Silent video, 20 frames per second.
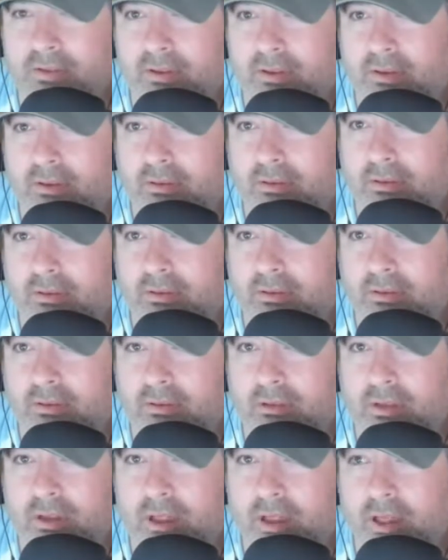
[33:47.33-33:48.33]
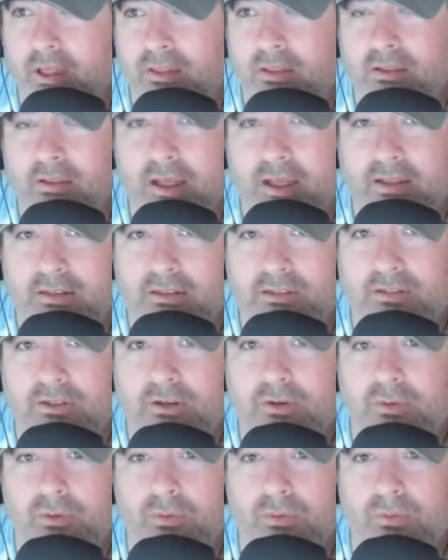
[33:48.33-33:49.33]
in the last
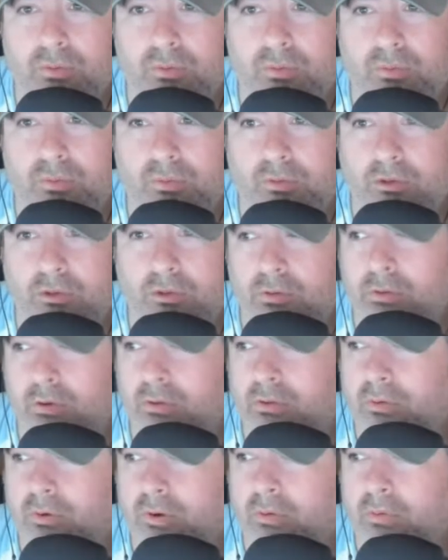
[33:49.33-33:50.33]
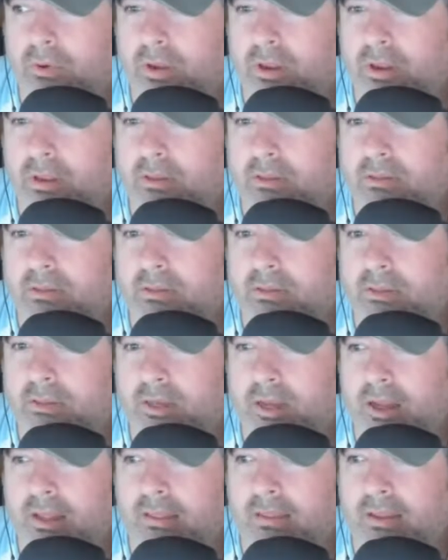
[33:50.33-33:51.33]
two or 3 weeks,
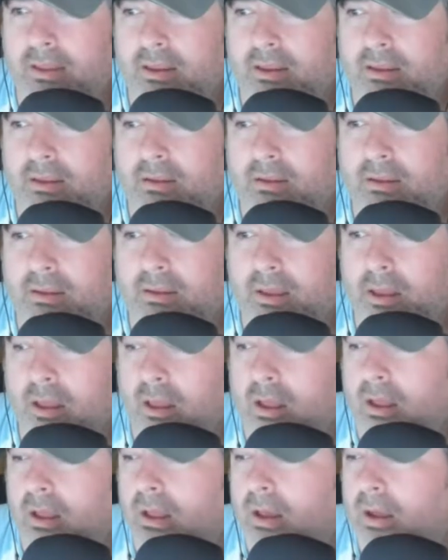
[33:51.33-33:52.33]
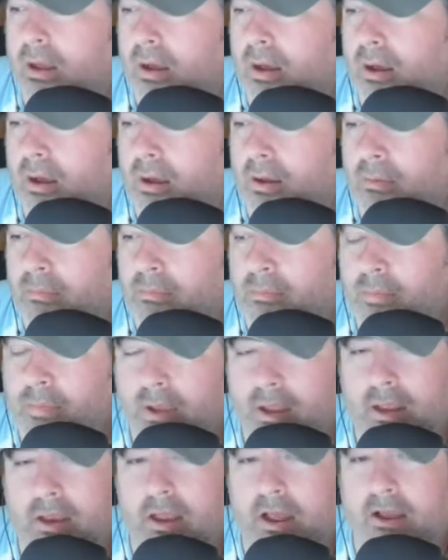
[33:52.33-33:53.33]
I think. And
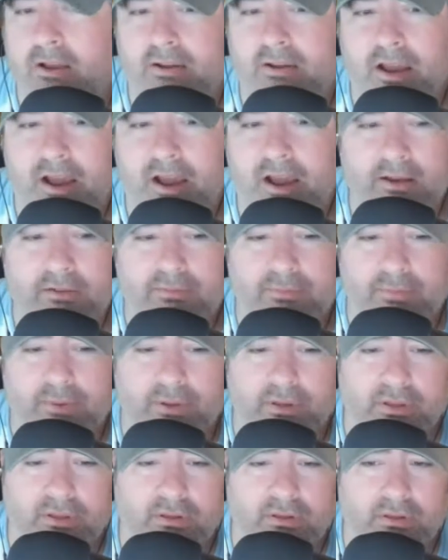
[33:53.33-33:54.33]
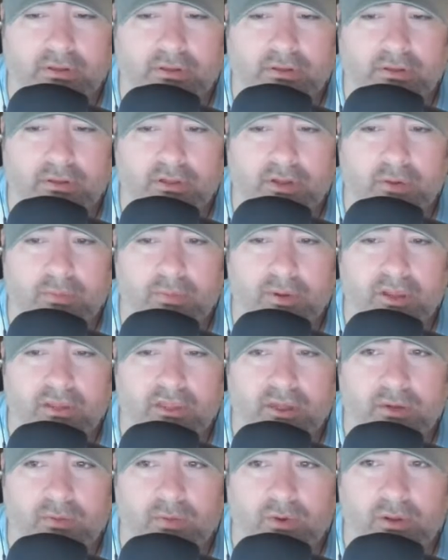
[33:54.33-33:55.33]
I've been so
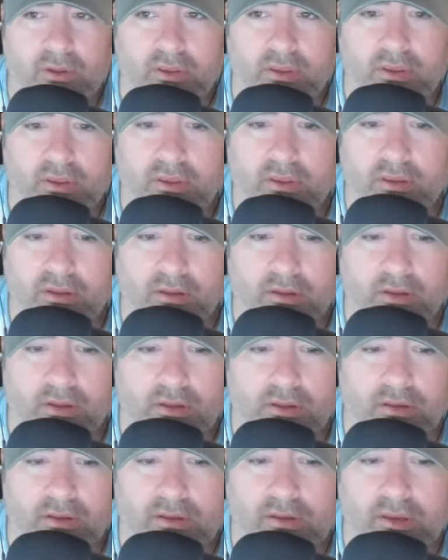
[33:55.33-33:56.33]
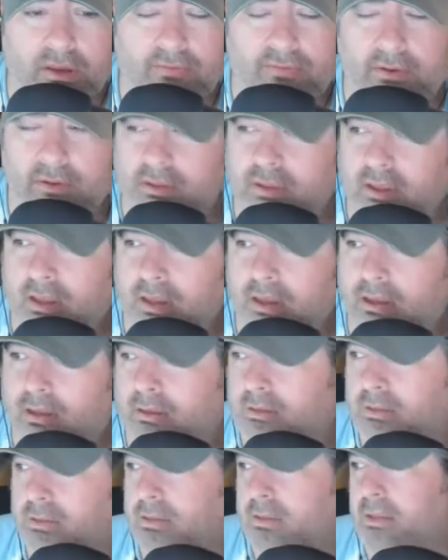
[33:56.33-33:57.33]
busy with different
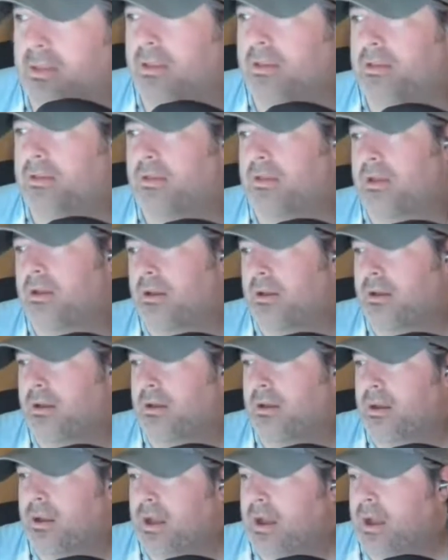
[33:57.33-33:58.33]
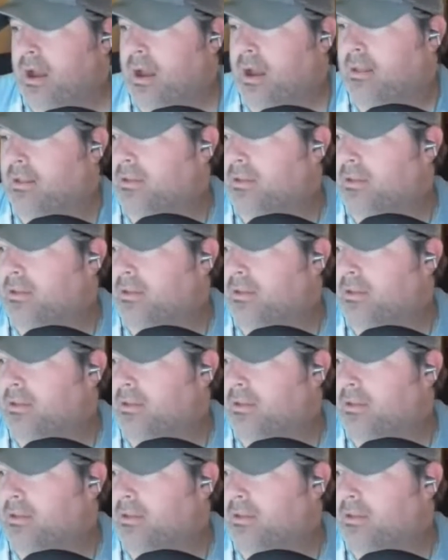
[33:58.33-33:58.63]
things that I